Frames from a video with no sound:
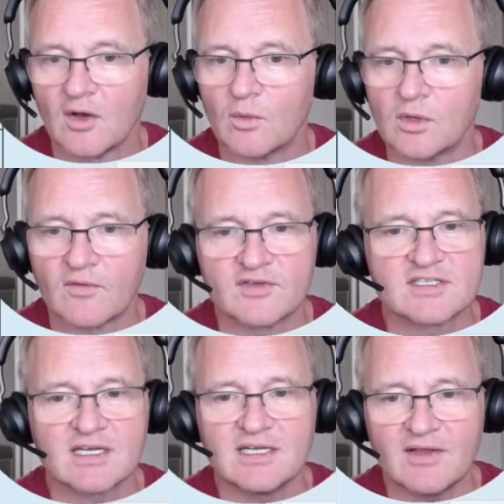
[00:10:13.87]
would offer
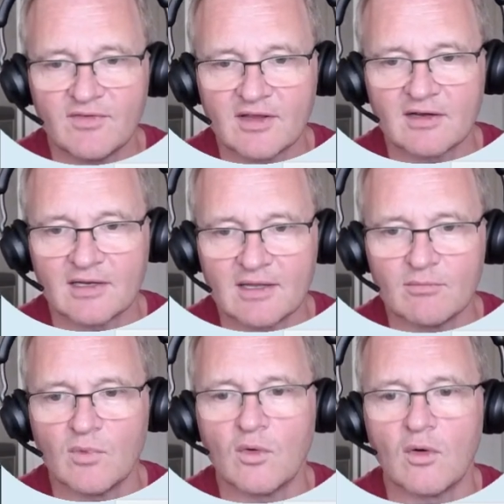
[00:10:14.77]
significantly
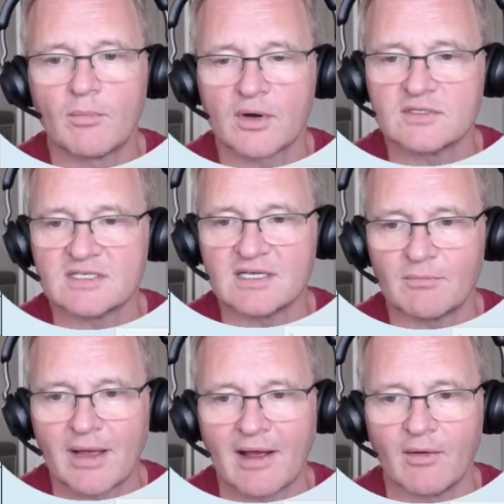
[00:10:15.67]
more processing
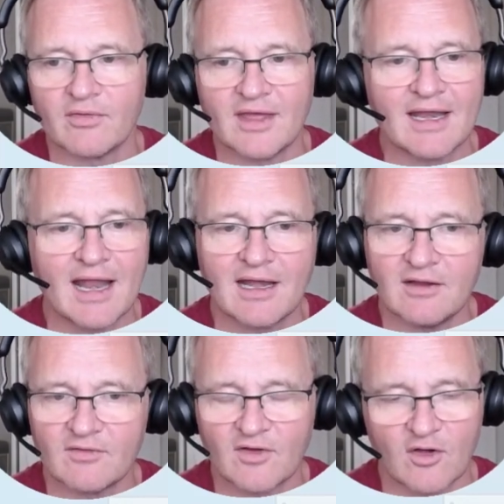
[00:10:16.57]
power than any
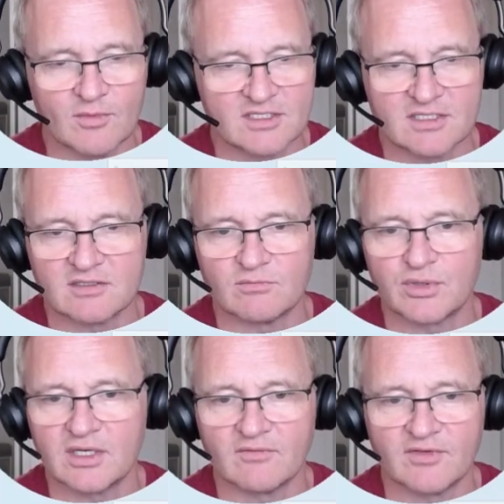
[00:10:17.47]
of the Home Assistant
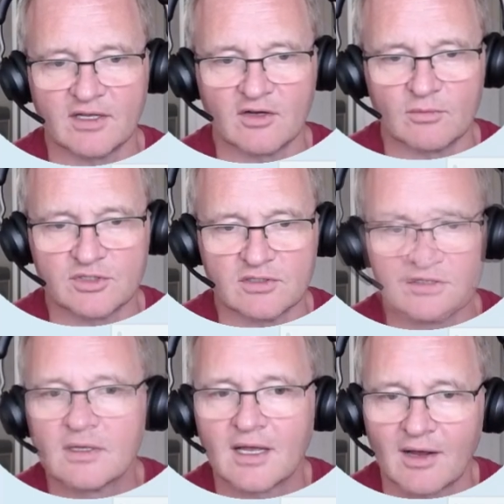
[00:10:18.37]
pre-configured
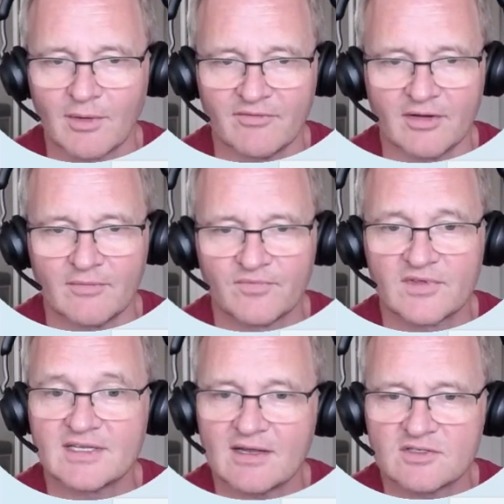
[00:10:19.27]
options. However,
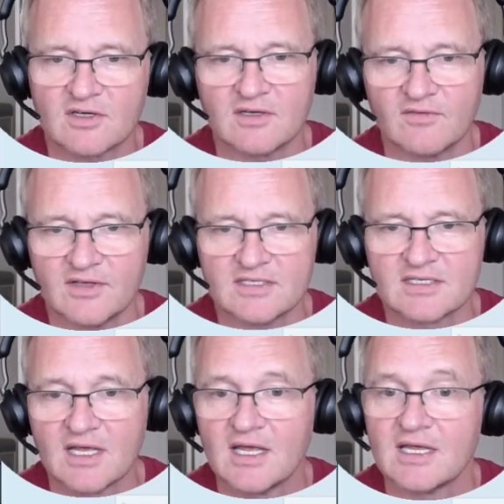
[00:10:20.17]
the downside of this
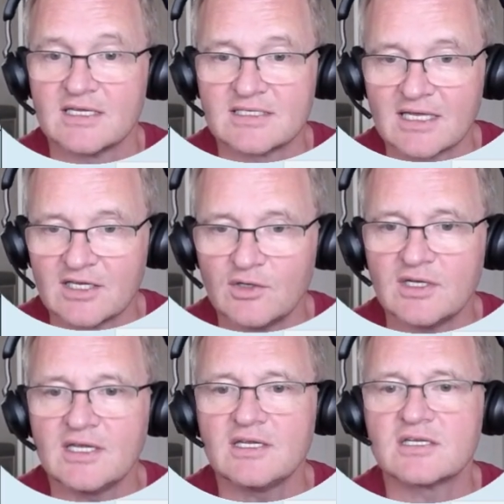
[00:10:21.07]
is that you
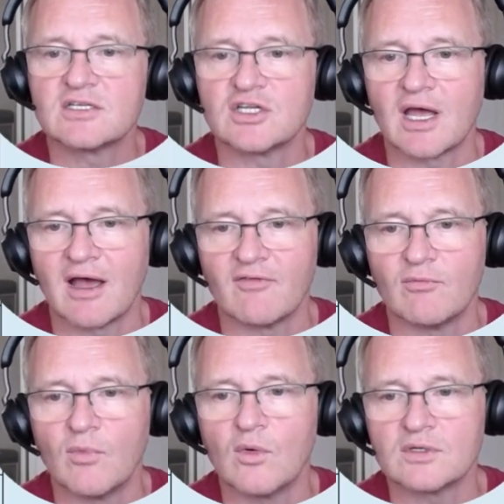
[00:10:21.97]
need to have
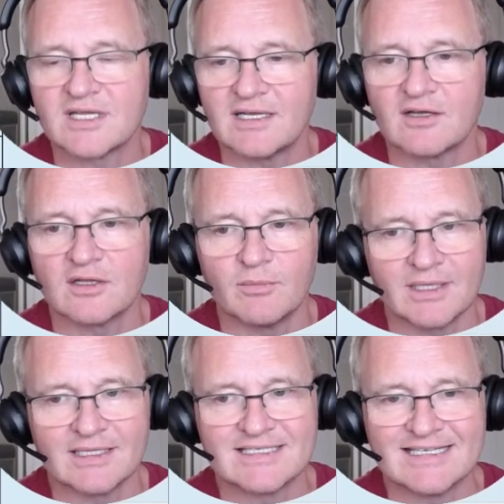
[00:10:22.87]
more technical
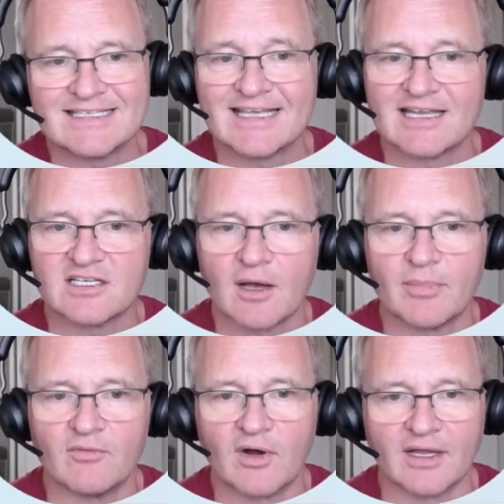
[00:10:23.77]
ability to get up
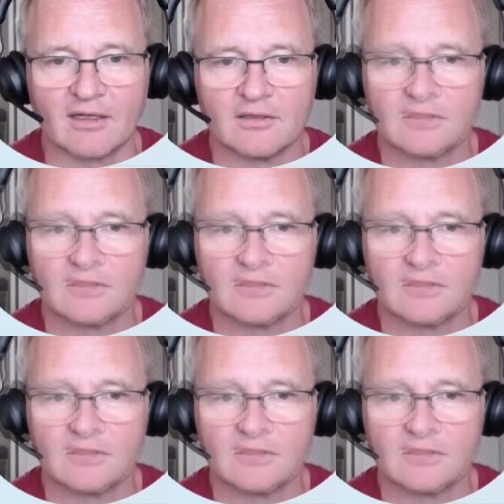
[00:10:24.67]
and running.